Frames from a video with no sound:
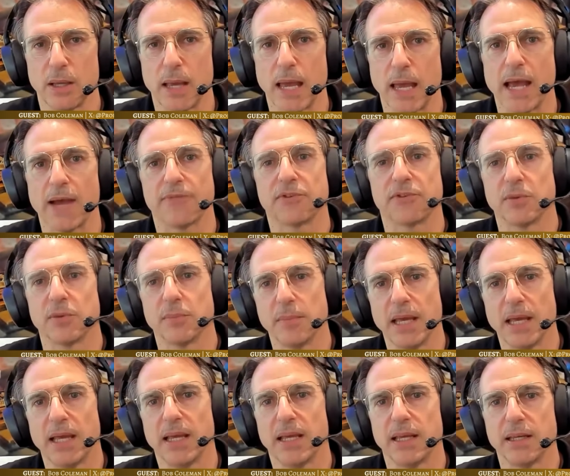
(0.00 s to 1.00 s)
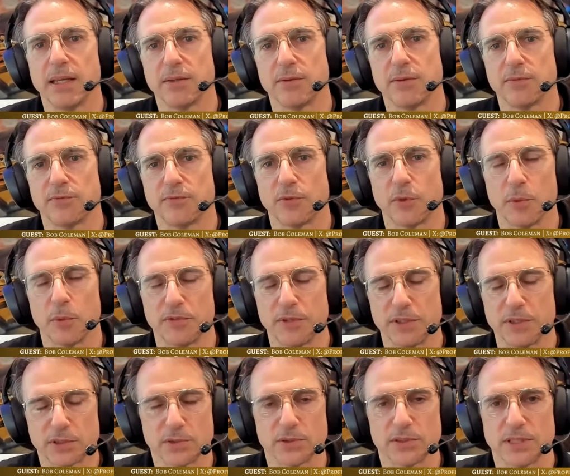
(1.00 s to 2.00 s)
after May, from a
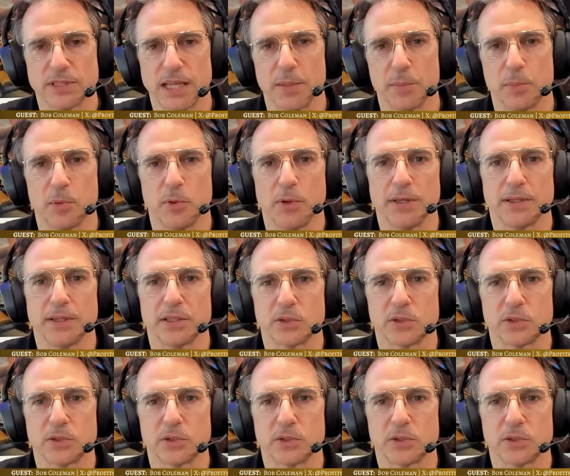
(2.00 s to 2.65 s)
fiscal standpoint,